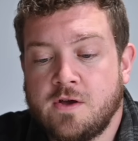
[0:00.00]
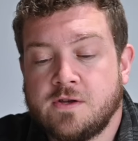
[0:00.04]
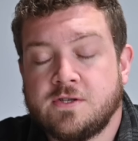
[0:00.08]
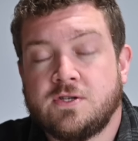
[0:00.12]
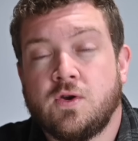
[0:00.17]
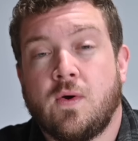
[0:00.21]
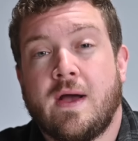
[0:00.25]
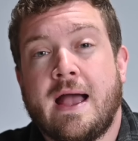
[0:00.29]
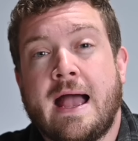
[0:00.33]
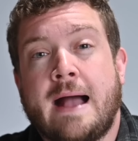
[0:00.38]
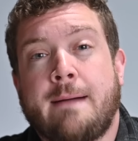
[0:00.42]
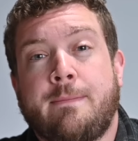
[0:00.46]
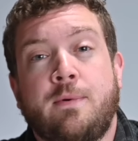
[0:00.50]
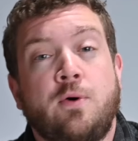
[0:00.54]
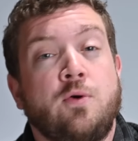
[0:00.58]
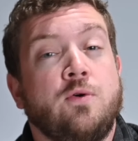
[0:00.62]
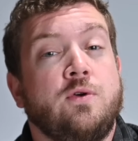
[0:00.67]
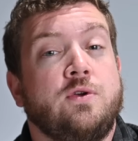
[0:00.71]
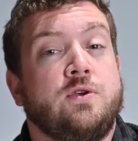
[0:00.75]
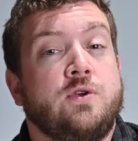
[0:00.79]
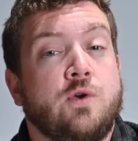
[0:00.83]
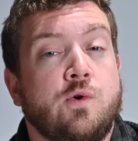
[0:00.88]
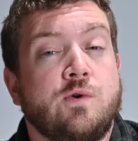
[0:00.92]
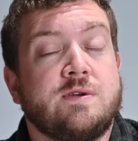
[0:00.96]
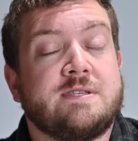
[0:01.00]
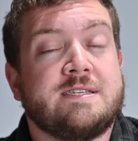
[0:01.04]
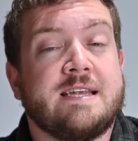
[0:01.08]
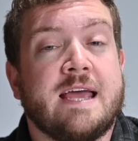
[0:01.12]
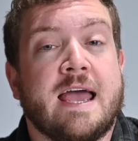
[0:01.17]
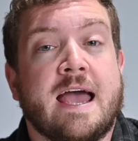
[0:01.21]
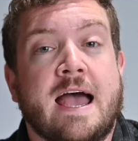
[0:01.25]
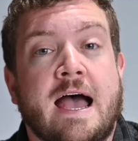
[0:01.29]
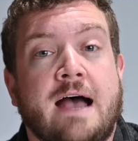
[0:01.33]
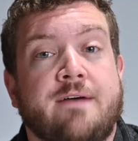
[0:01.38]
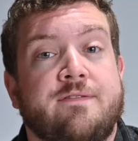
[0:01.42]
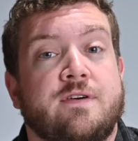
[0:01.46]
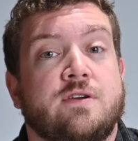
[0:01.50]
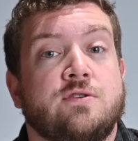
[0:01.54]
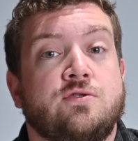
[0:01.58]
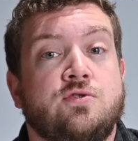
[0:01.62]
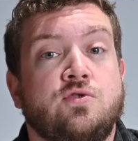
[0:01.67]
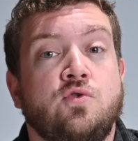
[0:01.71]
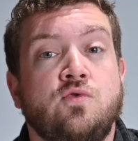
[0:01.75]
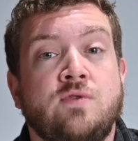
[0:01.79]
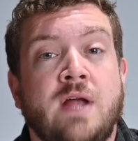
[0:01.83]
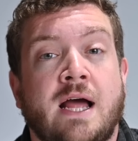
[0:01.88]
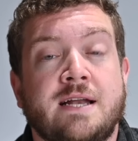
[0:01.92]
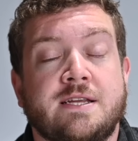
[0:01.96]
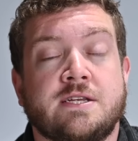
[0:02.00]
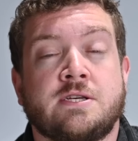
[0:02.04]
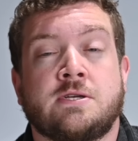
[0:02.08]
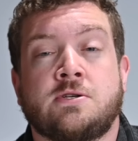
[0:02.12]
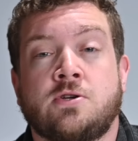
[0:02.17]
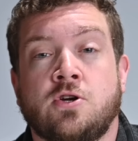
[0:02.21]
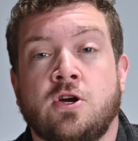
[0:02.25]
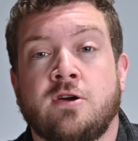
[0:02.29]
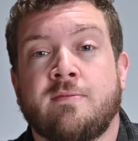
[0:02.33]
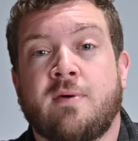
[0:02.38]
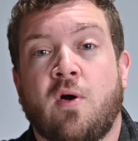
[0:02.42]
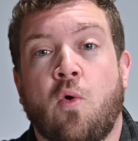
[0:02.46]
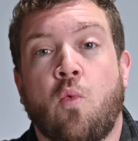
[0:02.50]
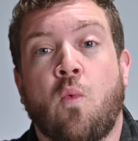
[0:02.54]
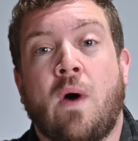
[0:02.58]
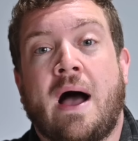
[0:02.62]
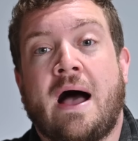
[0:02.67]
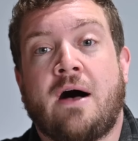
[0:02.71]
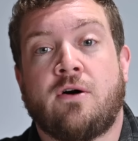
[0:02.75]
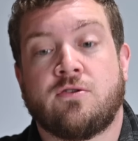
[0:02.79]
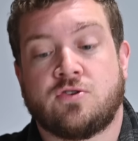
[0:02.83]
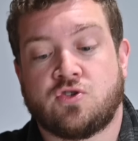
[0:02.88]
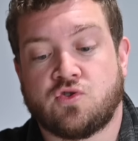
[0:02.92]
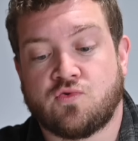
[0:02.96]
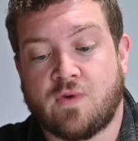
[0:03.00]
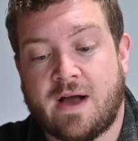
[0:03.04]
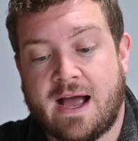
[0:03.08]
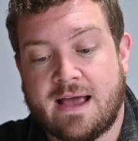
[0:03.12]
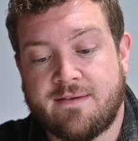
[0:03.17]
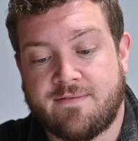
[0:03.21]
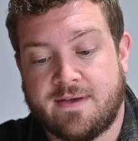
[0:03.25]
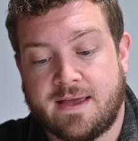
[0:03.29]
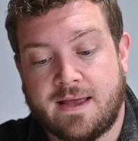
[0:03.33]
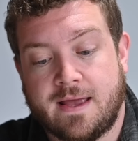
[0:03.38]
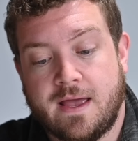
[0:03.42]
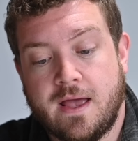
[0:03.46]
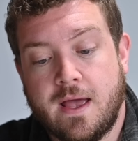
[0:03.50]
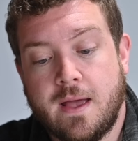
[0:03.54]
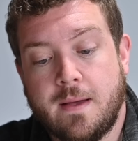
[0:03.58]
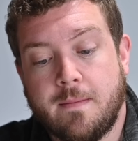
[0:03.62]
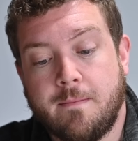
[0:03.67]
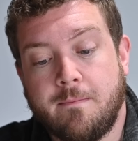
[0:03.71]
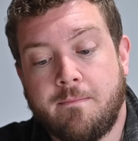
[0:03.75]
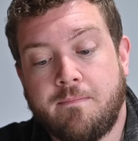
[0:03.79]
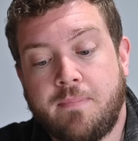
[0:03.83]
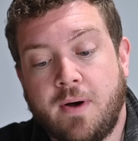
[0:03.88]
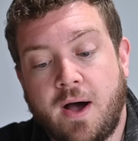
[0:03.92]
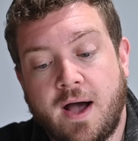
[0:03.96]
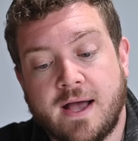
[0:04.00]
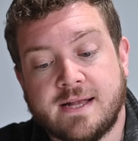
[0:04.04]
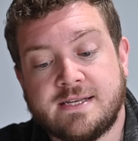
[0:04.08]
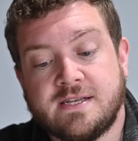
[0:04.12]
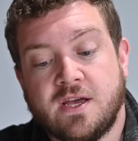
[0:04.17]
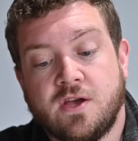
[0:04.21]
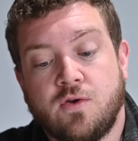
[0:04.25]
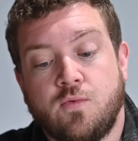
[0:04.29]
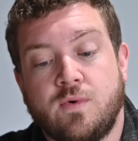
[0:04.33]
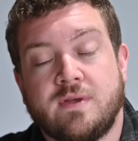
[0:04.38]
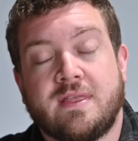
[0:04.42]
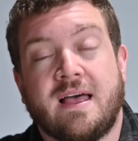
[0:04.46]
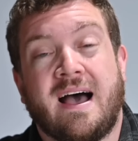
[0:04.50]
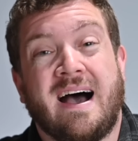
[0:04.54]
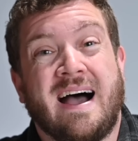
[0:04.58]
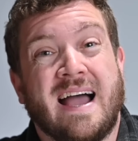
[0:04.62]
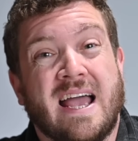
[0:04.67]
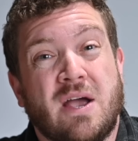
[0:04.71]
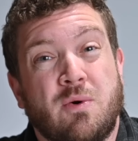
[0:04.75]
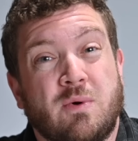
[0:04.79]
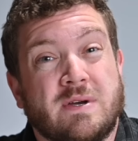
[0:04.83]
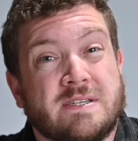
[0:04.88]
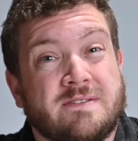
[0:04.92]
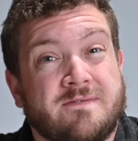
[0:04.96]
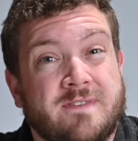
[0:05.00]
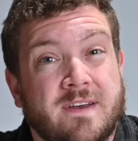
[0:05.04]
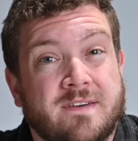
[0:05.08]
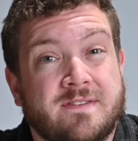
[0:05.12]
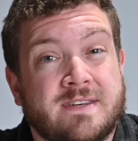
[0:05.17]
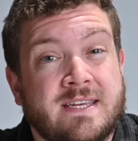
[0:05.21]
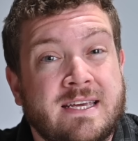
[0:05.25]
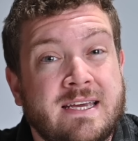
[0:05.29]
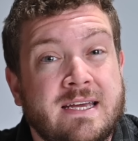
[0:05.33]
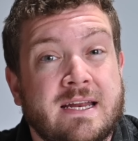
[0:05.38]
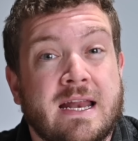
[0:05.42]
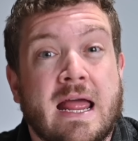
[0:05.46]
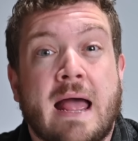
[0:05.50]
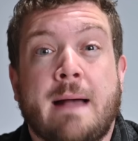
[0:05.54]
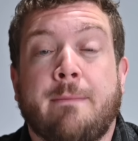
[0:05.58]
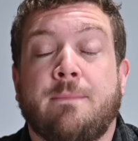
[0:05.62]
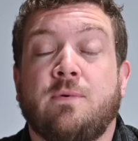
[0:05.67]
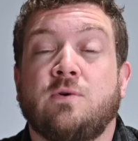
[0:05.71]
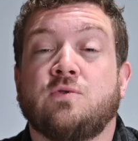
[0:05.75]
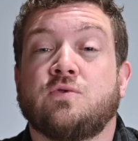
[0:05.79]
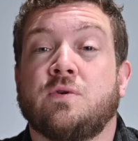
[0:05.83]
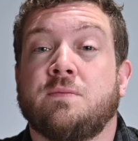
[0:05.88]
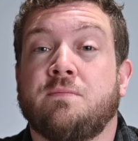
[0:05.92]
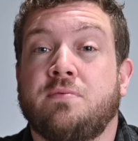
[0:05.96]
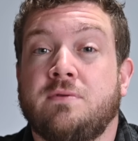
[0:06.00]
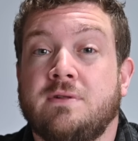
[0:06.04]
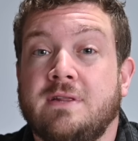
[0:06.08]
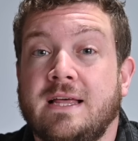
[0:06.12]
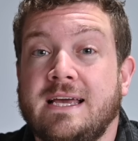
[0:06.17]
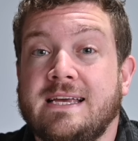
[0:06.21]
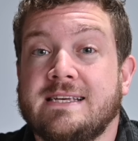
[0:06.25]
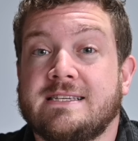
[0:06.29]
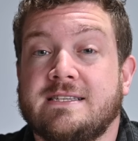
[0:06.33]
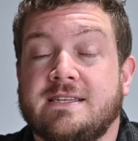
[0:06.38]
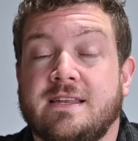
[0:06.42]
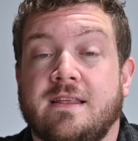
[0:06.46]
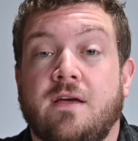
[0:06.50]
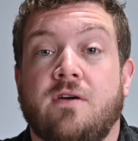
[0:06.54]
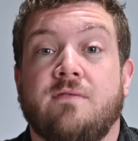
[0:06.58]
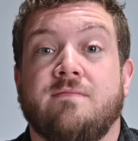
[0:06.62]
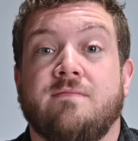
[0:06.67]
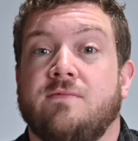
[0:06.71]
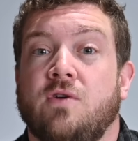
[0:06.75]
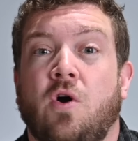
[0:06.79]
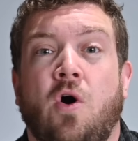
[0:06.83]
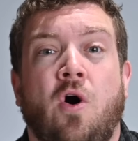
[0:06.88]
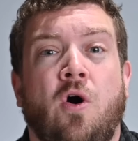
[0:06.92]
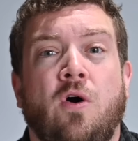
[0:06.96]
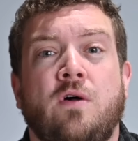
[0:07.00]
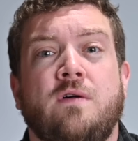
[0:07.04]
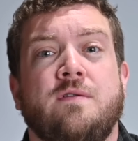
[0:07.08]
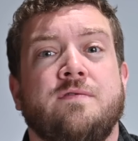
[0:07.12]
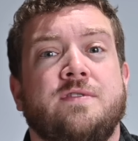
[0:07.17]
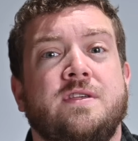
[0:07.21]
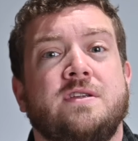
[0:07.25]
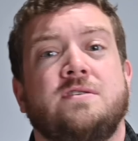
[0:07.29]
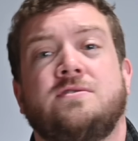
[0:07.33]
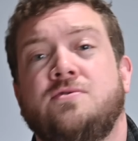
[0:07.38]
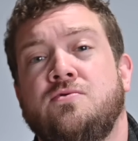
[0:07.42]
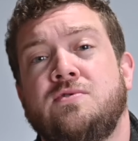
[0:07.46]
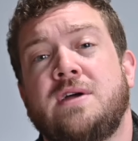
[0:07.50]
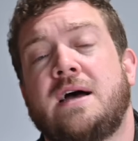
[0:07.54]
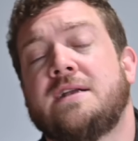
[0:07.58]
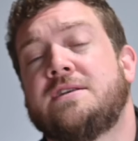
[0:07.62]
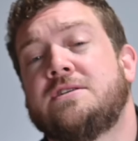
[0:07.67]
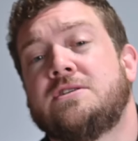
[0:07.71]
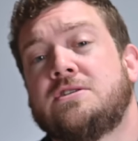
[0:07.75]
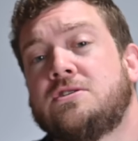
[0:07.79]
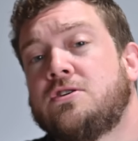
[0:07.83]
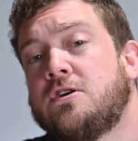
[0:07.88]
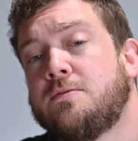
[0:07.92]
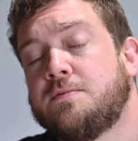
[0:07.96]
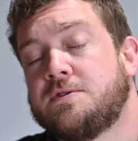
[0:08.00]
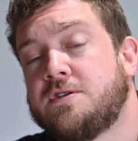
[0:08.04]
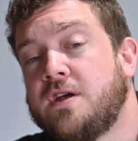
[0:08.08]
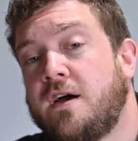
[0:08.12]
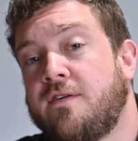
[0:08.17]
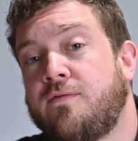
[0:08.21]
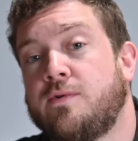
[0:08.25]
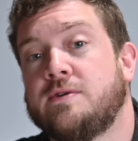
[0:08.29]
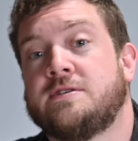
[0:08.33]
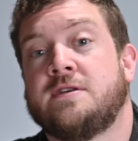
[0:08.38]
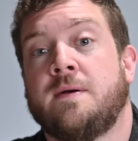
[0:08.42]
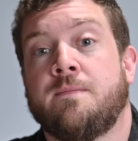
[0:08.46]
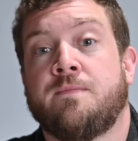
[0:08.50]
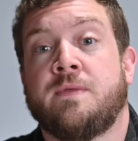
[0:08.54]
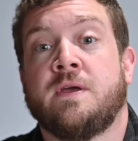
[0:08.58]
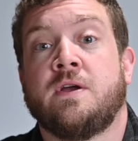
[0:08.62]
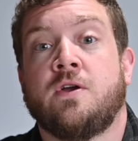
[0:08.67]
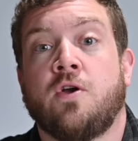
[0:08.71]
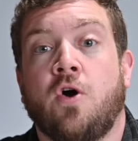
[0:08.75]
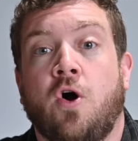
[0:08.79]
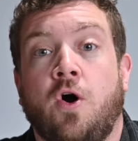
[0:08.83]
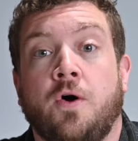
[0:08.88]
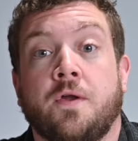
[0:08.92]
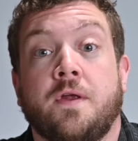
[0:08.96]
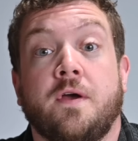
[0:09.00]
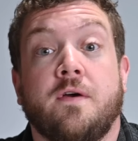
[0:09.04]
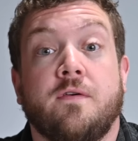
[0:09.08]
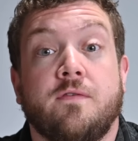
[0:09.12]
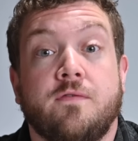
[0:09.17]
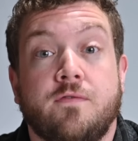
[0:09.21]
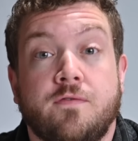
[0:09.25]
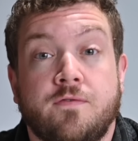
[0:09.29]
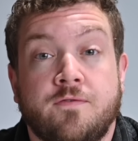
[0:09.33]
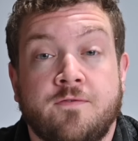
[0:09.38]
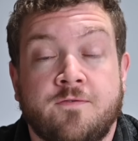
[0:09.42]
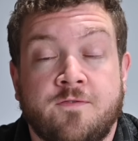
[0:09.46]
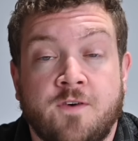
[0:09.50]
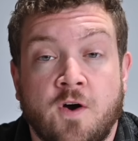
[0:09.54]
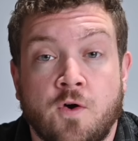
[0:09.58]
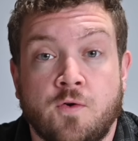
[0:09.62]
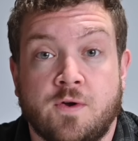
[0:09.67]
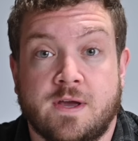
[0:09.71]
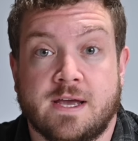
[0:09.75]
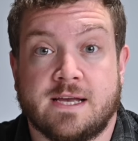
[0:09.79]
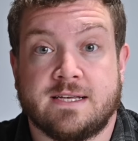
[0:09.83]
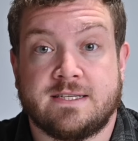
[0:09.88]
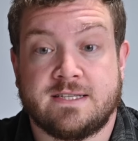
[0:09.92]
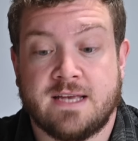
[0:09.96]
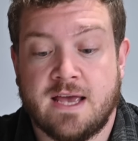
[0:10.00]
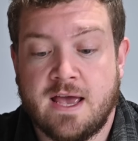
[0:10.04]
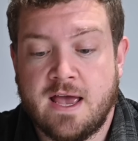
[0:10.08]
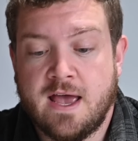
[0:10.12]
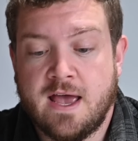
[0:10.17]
So Apple used to have Do Not Disturb while driving, but with iOS 15, Apple's replaced all of the Do Not Disturb stuff with something called Focus.